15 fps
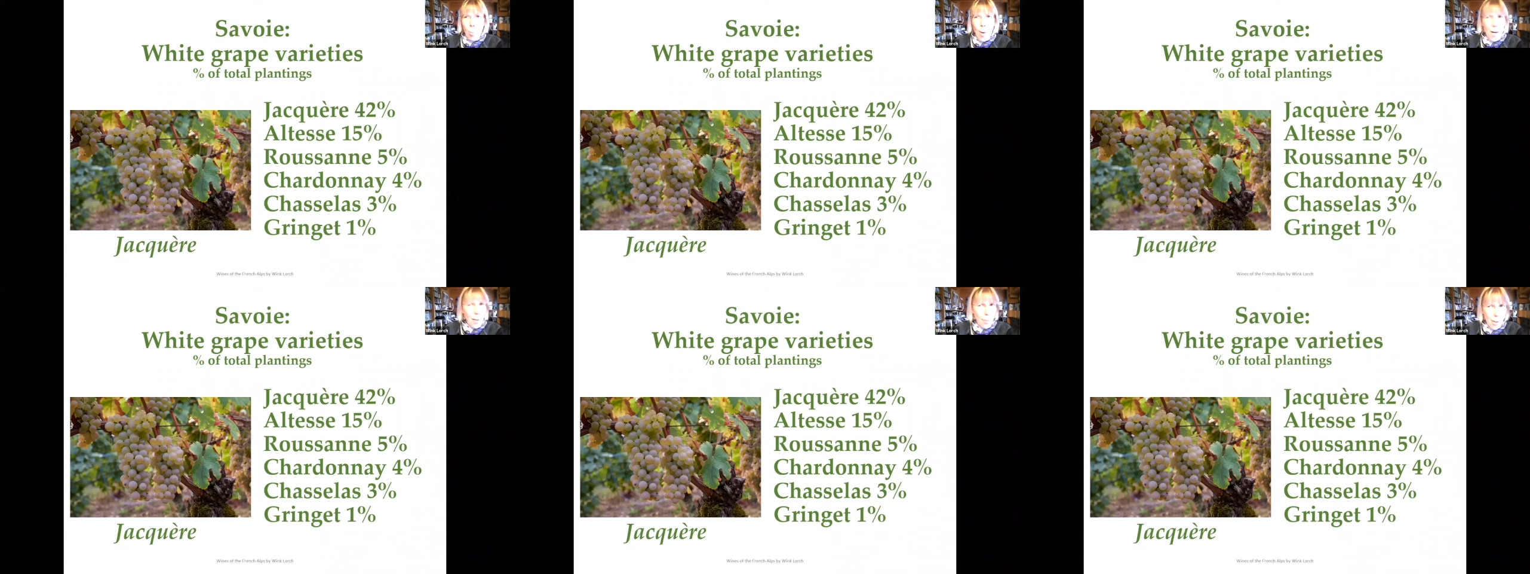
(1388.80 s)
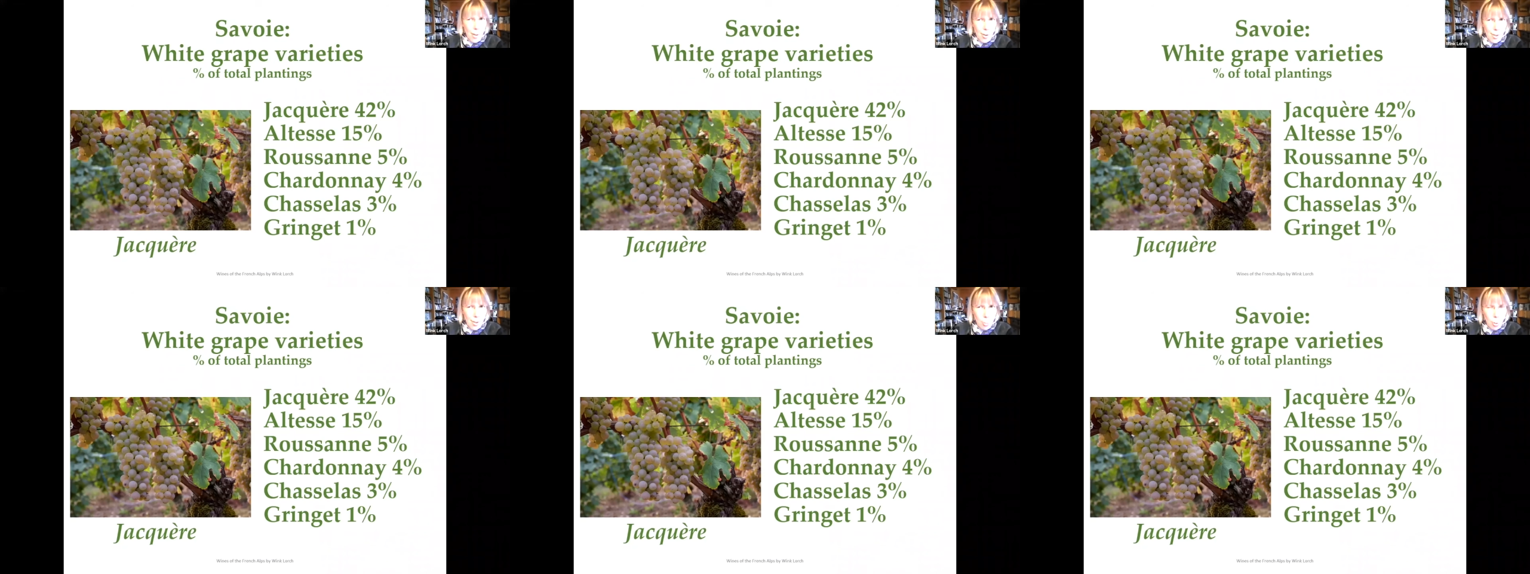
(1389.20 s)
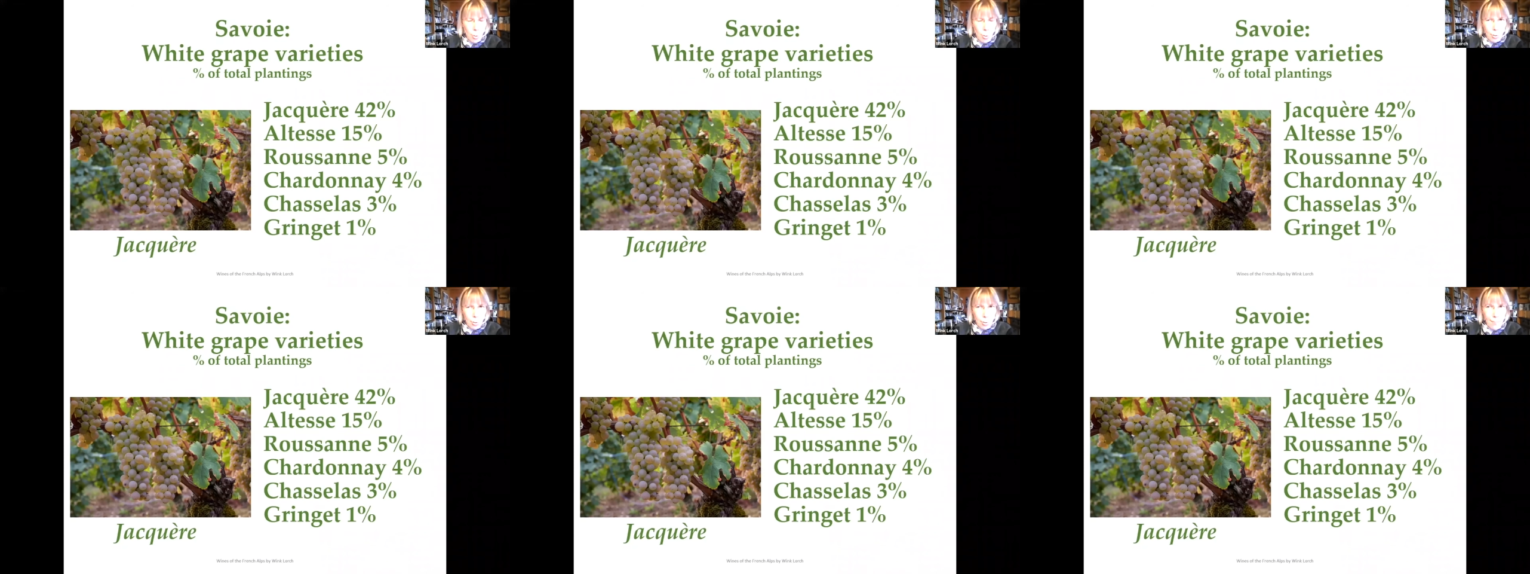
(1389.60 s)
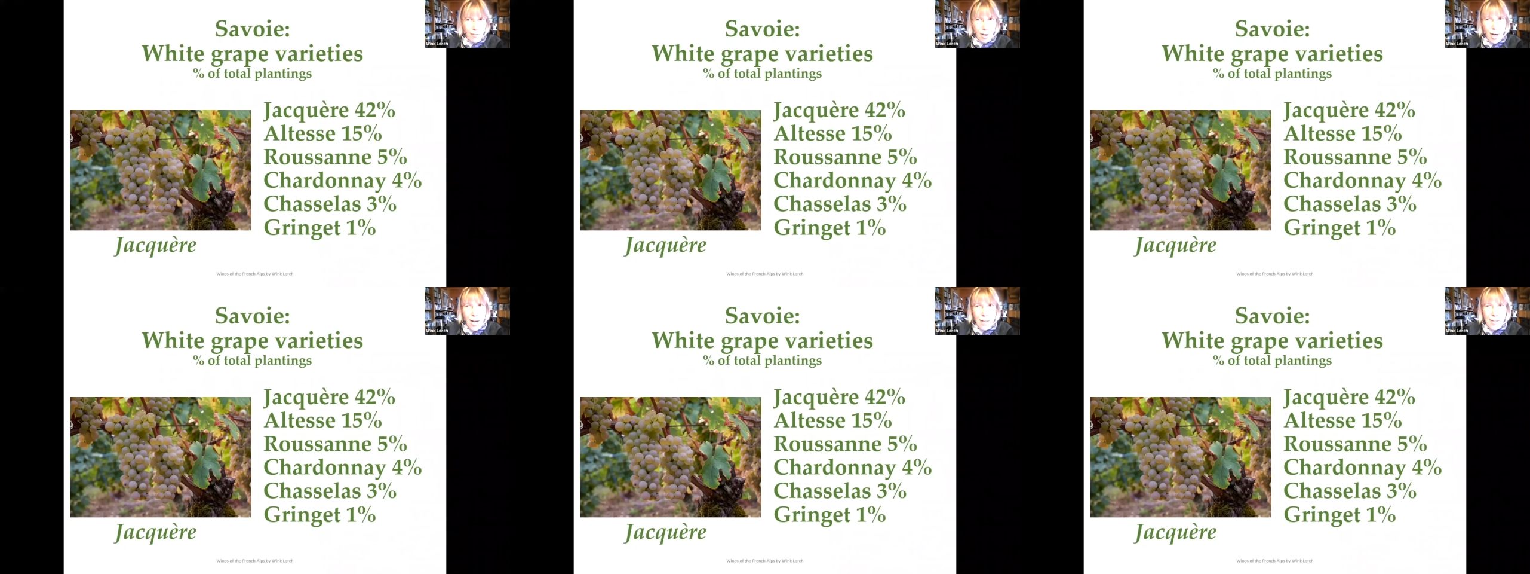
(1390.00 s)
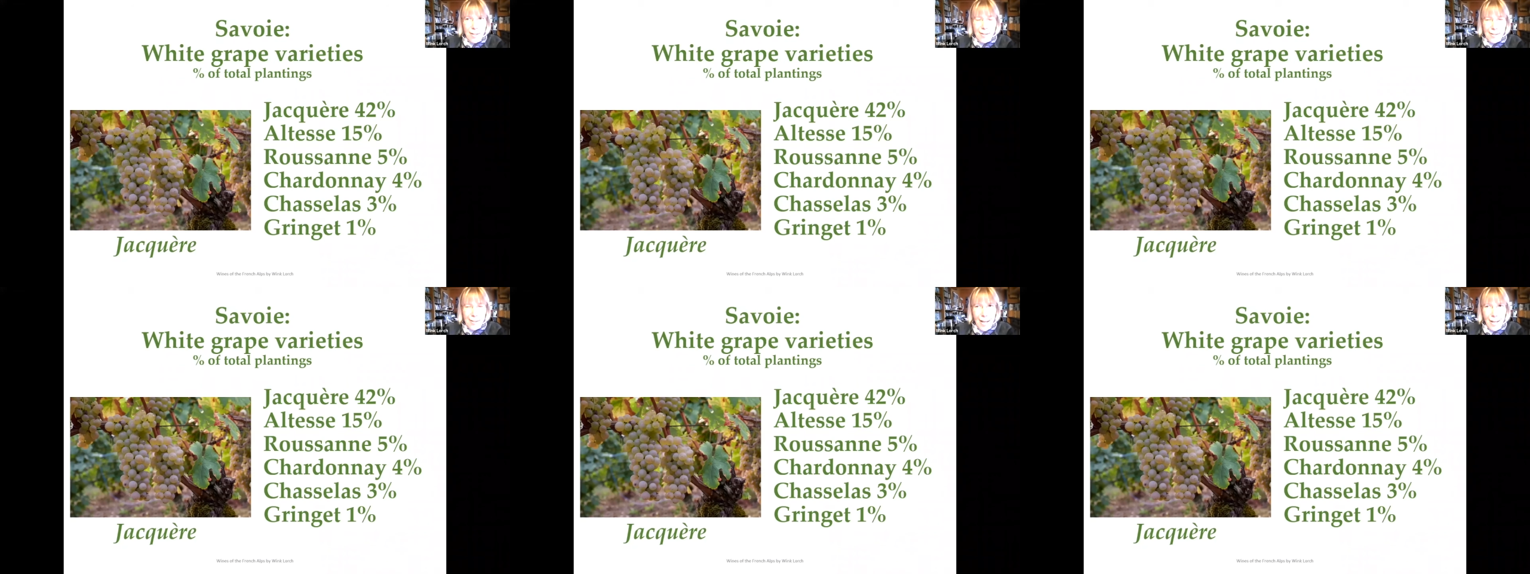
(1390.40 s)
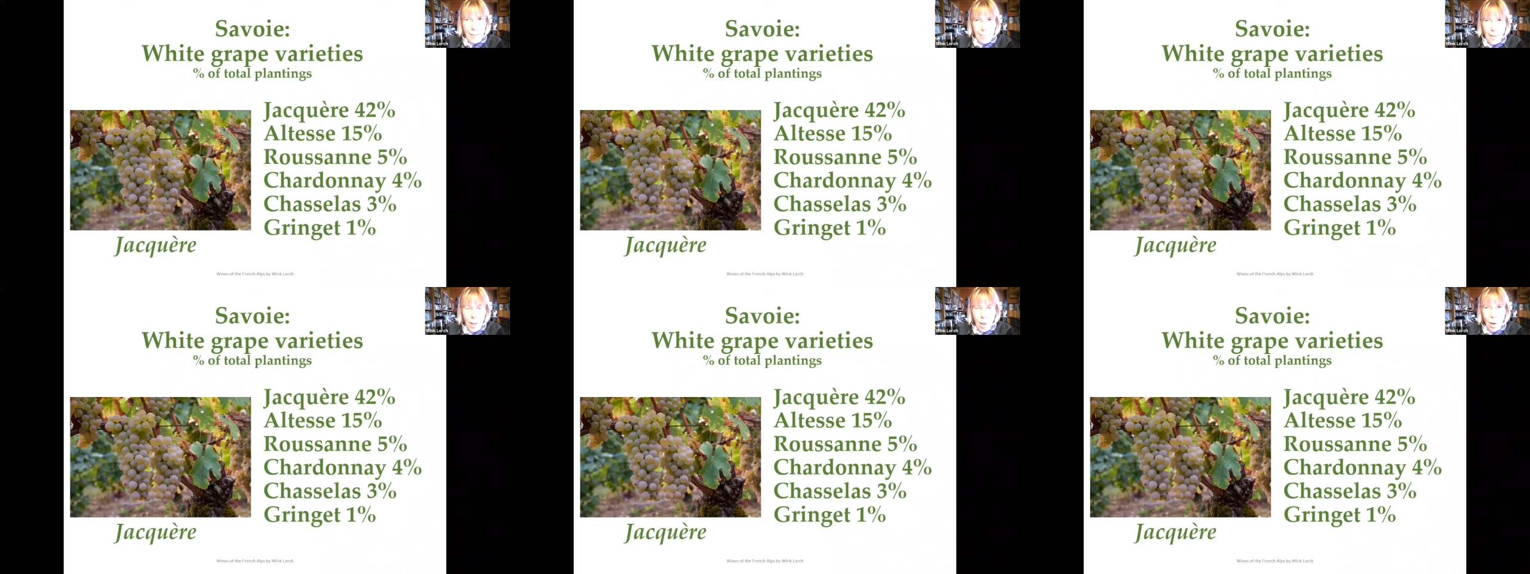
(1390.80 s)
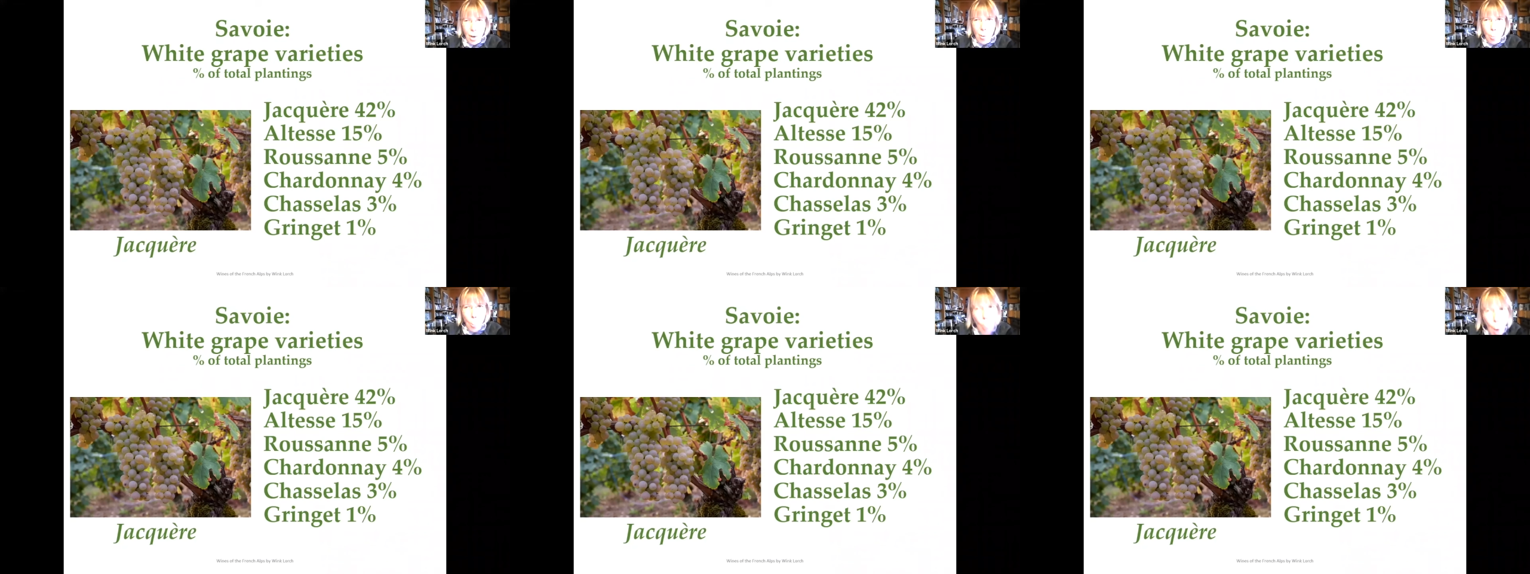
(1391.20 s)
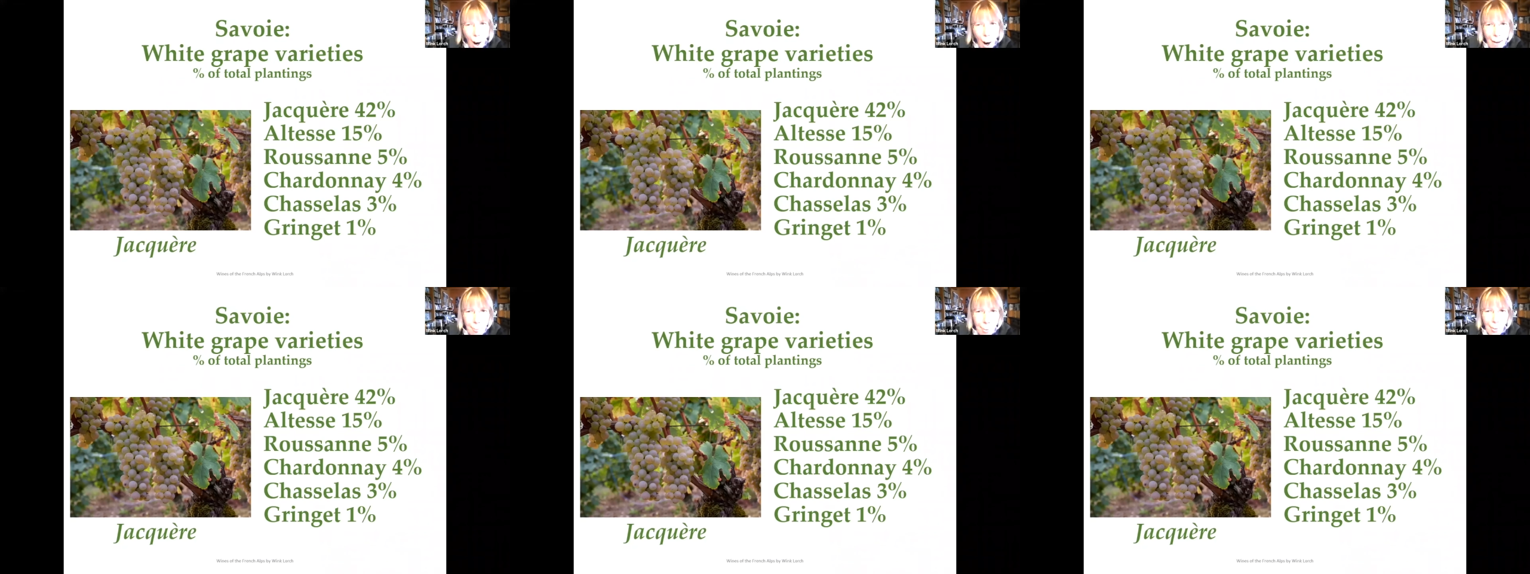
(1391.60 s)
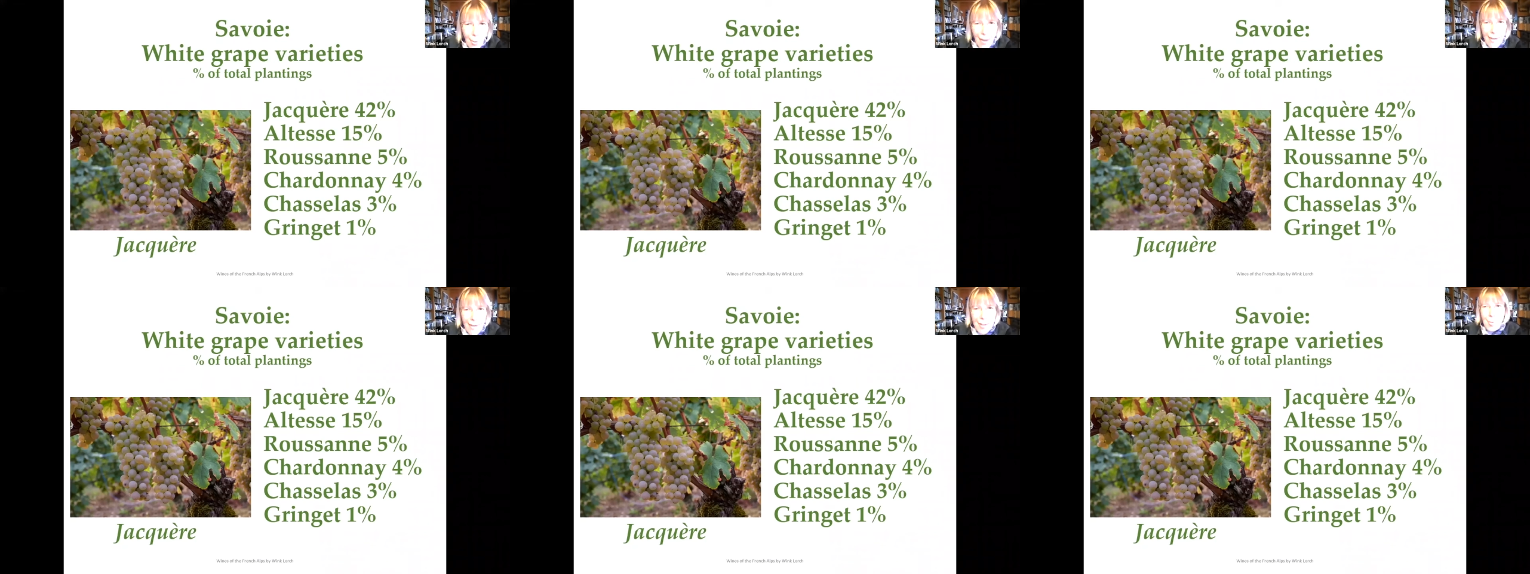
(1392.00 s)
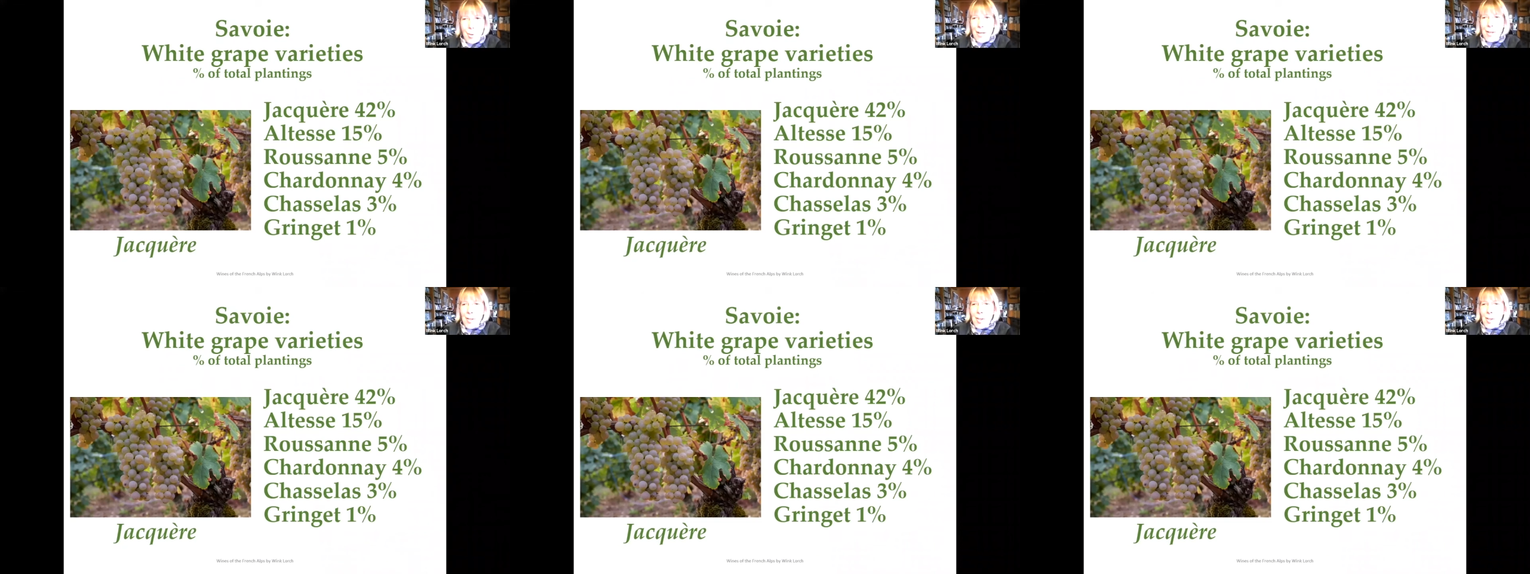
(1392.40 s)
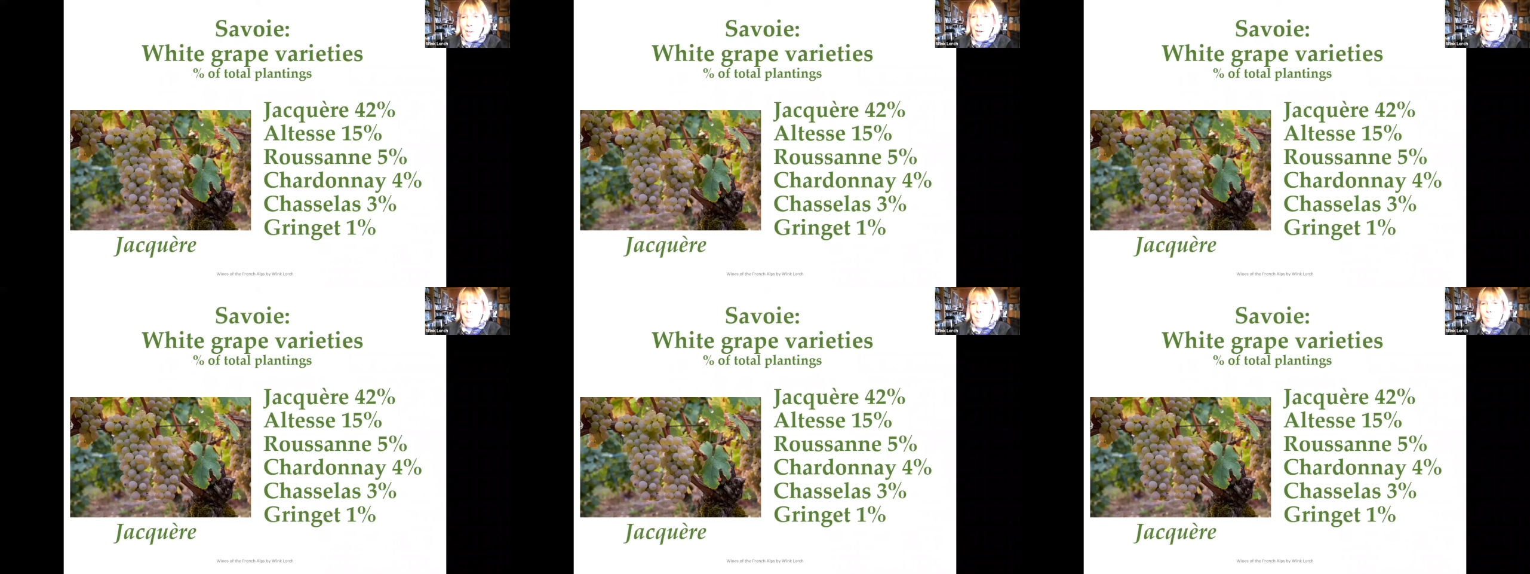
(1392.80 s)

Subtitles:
No face is visible, so there are no lips to read.